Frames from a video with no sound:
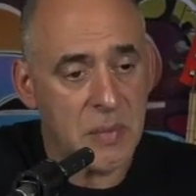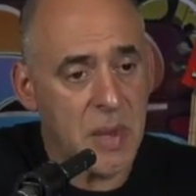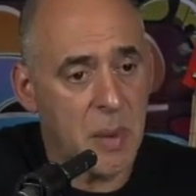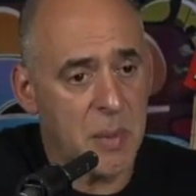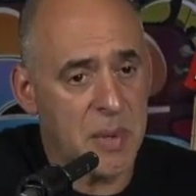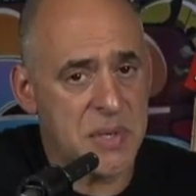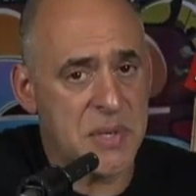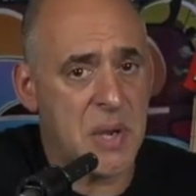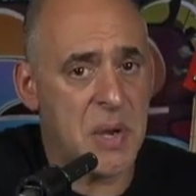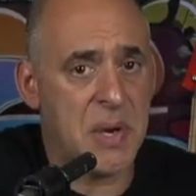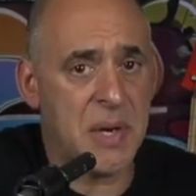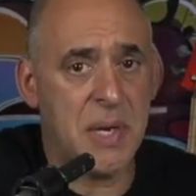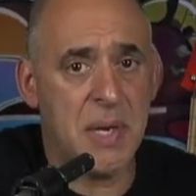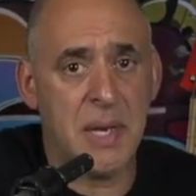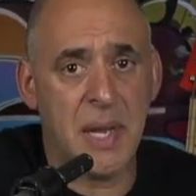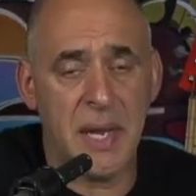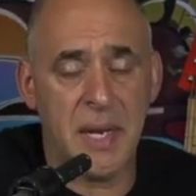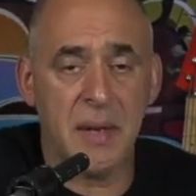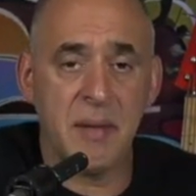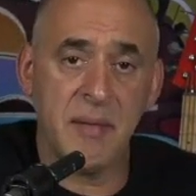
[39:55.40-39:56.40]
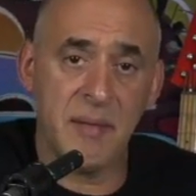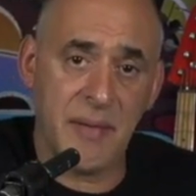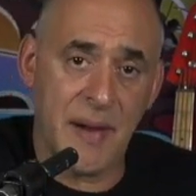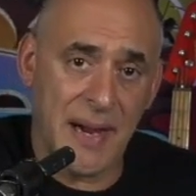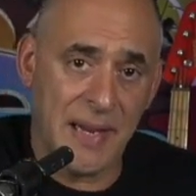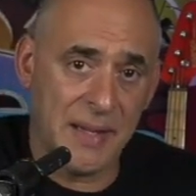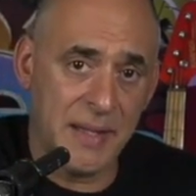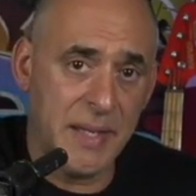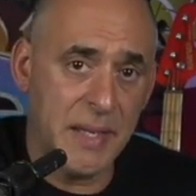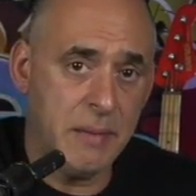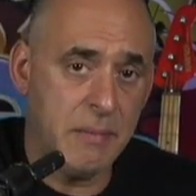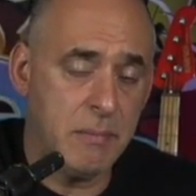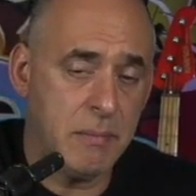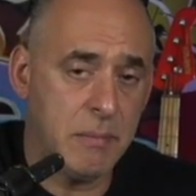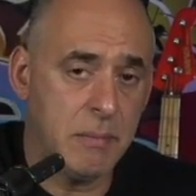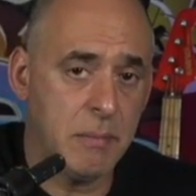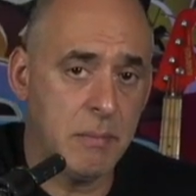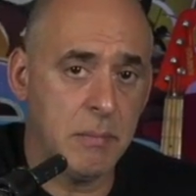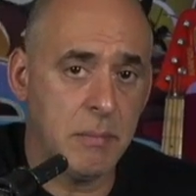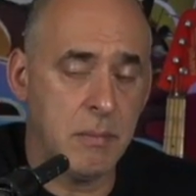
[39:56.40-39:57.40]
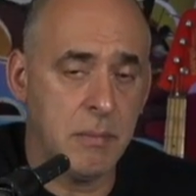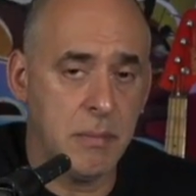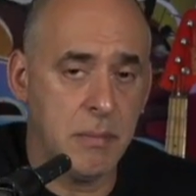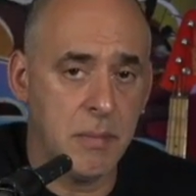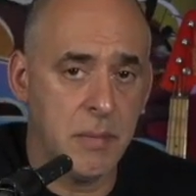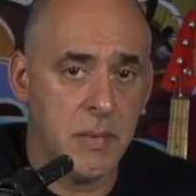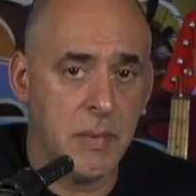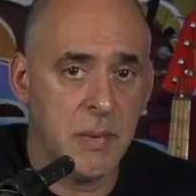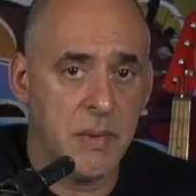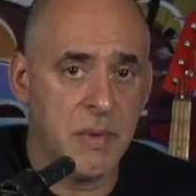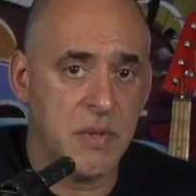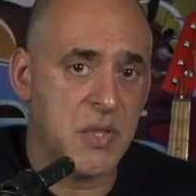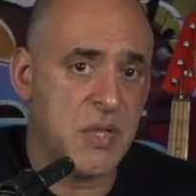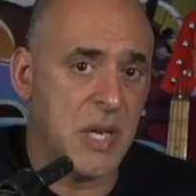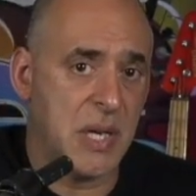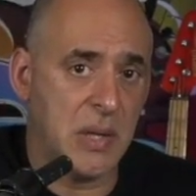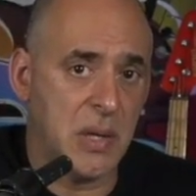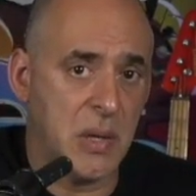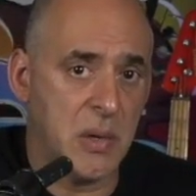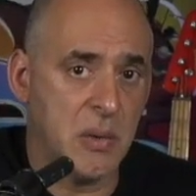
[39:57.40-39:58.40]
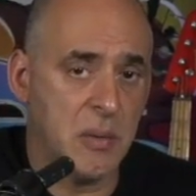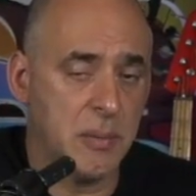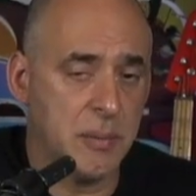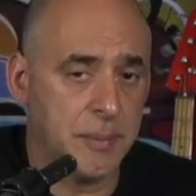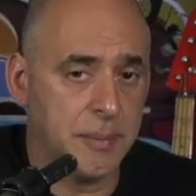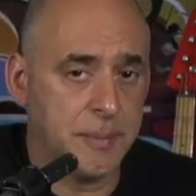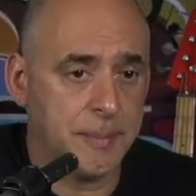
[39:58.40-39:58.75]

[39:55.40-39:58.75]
And we're talking like violin, cello,